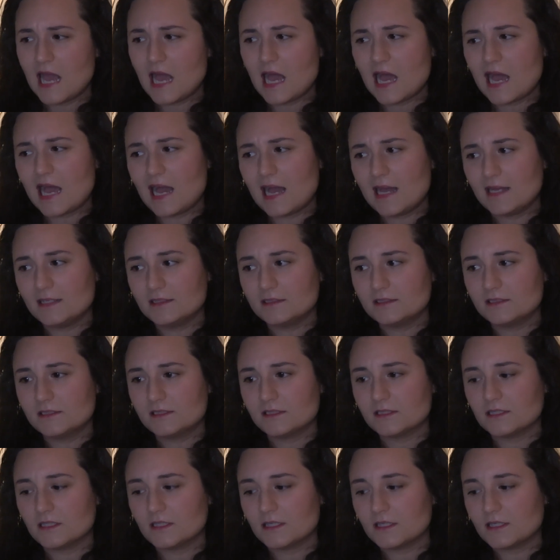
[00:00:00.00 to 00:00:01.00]
And,
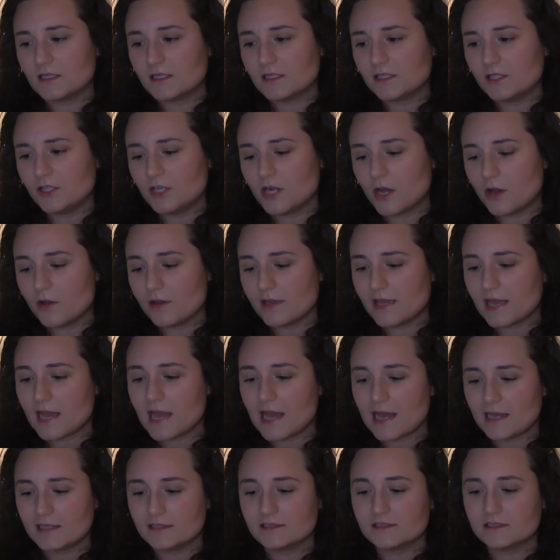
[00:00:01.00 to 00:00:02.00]
you know, it
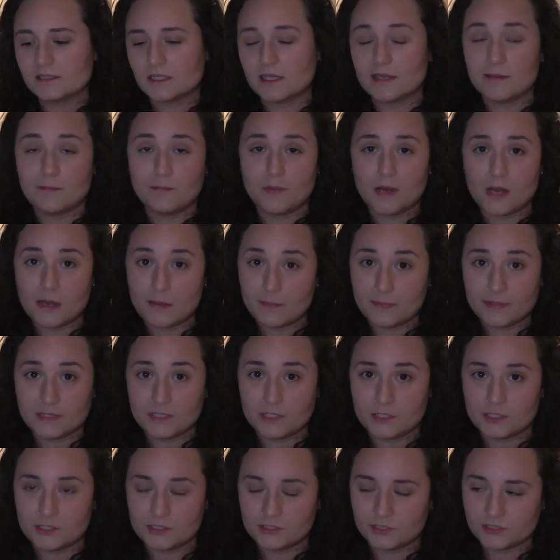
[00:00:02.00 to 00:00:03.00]
has, in my
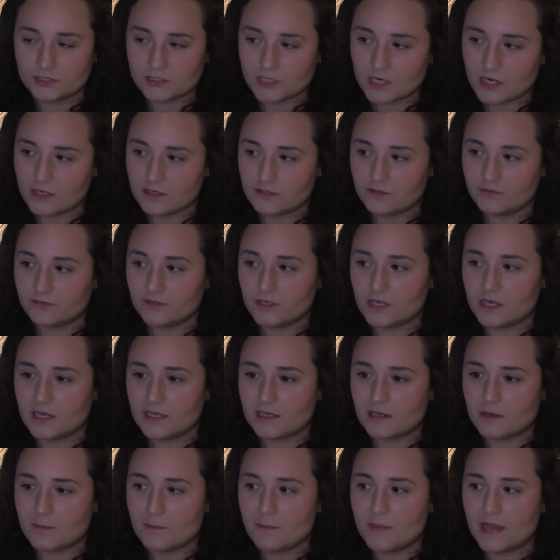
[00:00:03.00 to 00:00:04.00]
opinion, just kind of
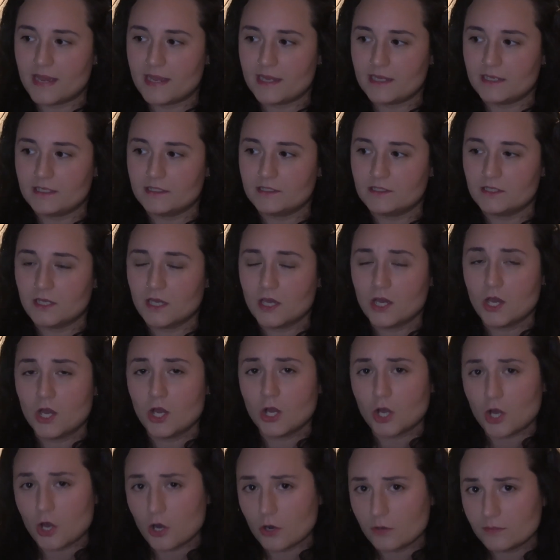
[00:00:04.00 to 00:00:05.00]
like made
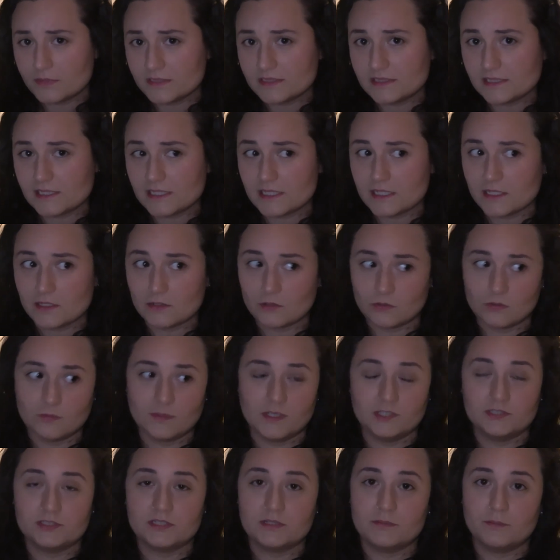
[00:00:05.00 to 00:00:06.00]
comedy
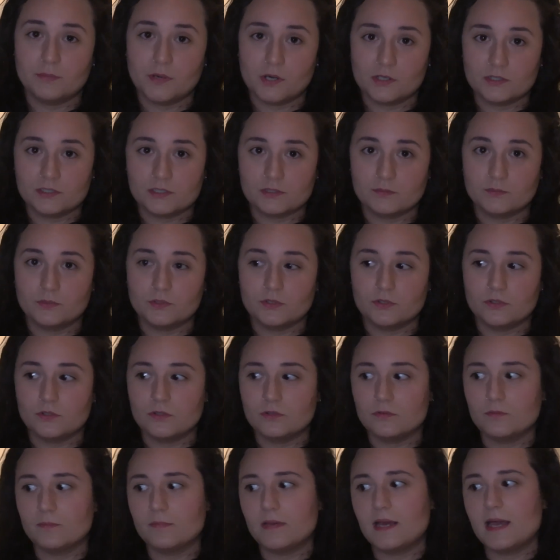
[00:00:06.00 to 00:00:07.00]
almost
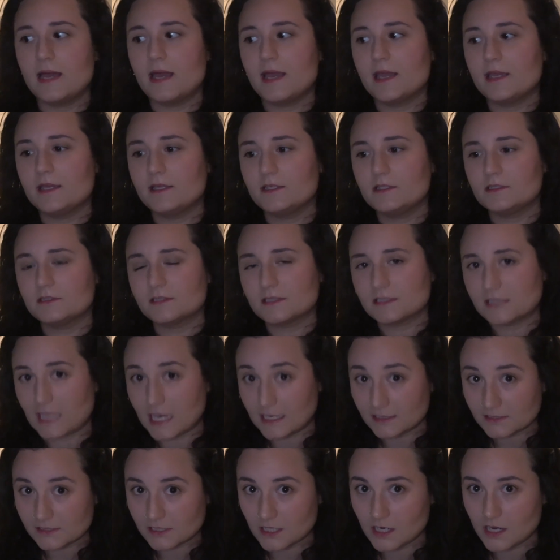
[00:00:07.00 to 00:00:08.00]
impossible, made
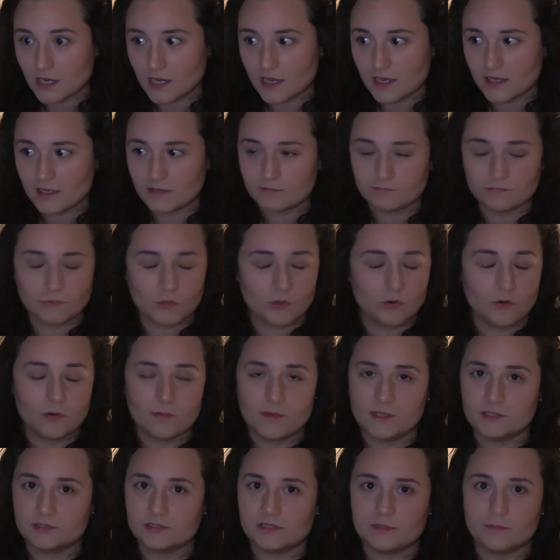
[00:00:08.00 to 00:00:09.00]
satire
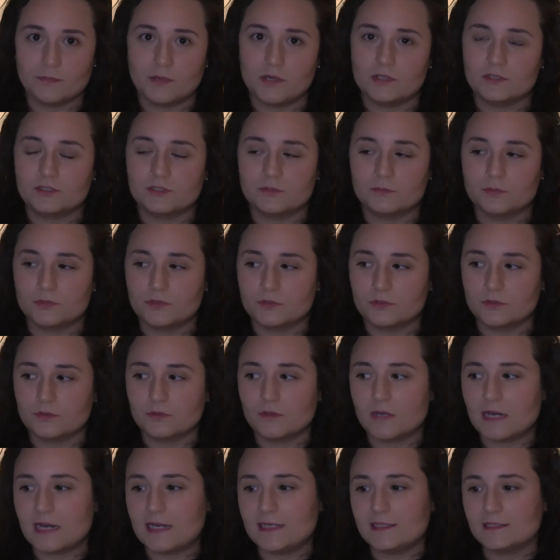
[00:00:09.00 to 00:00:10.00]
almost
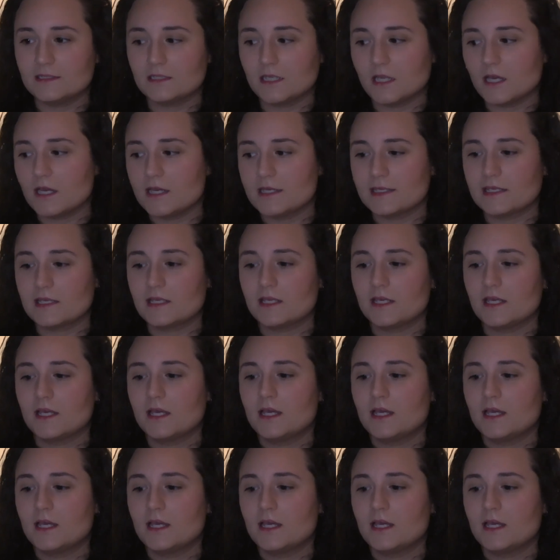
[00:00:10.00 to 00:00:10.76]
impossible. And like,